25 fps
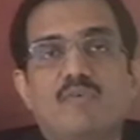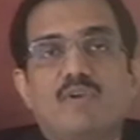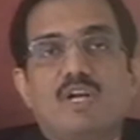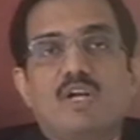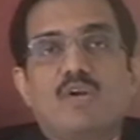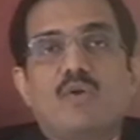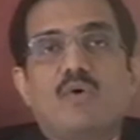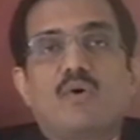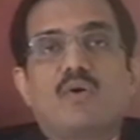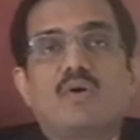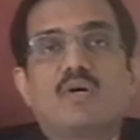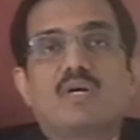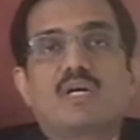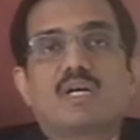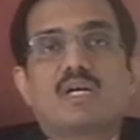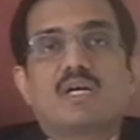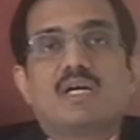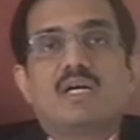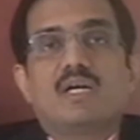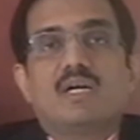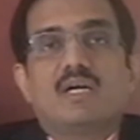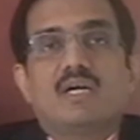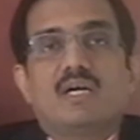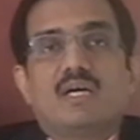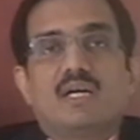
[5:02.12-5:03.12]
will not
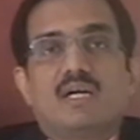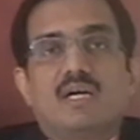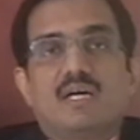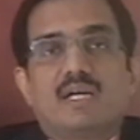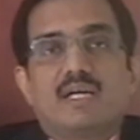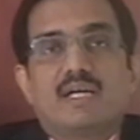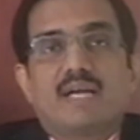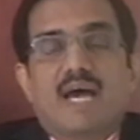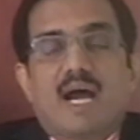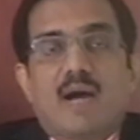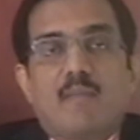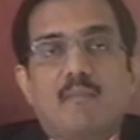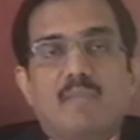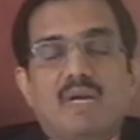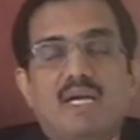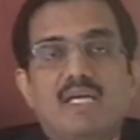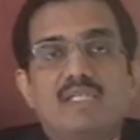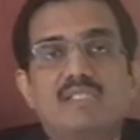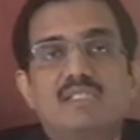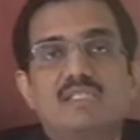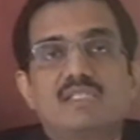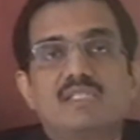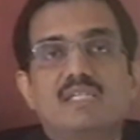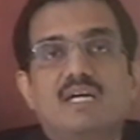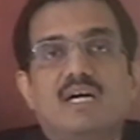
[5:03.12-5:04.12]

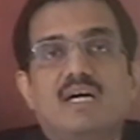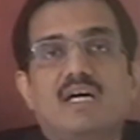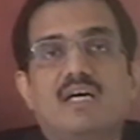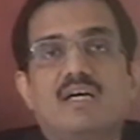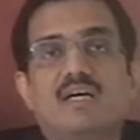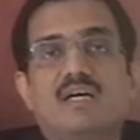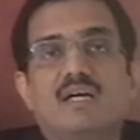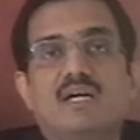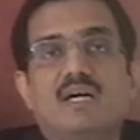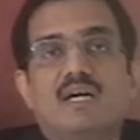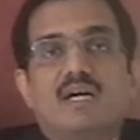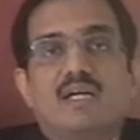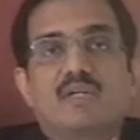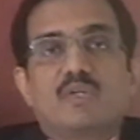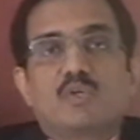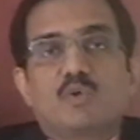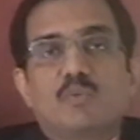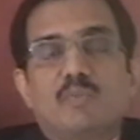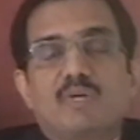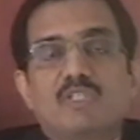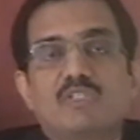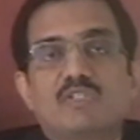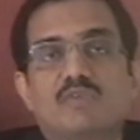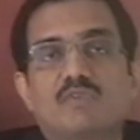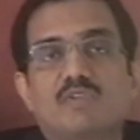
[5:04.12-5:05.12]
damage too
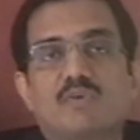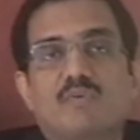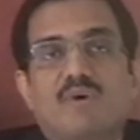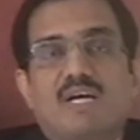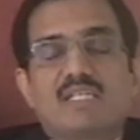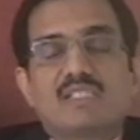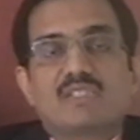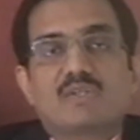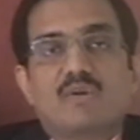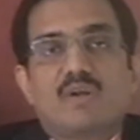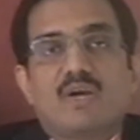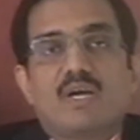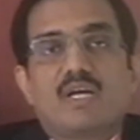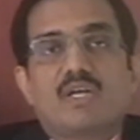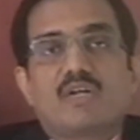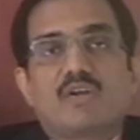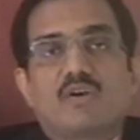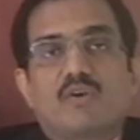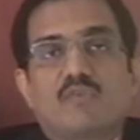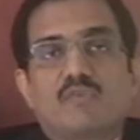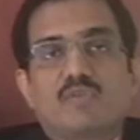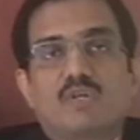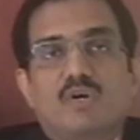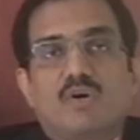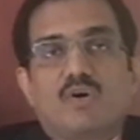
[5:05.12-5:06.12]
much of the vascularity
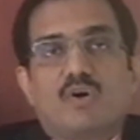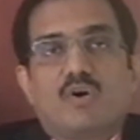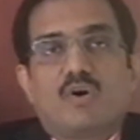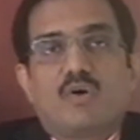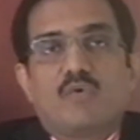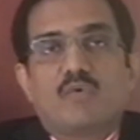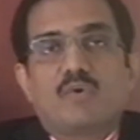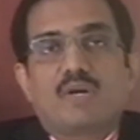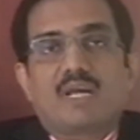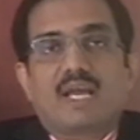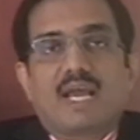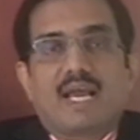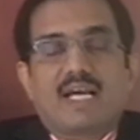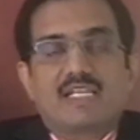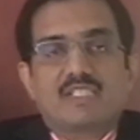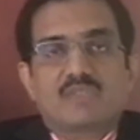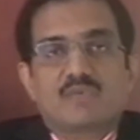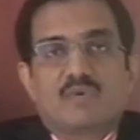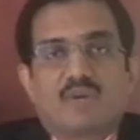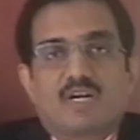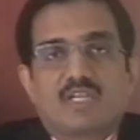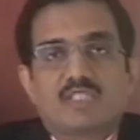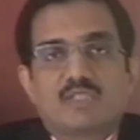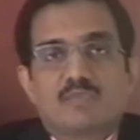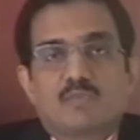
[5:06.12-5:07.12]
of the ovary as
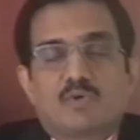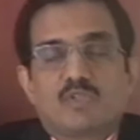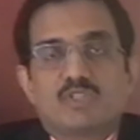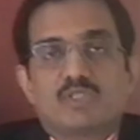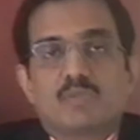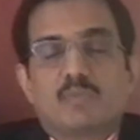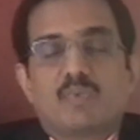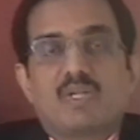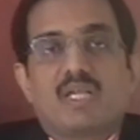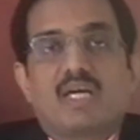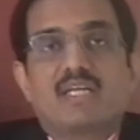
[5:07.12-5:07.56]
far as possible.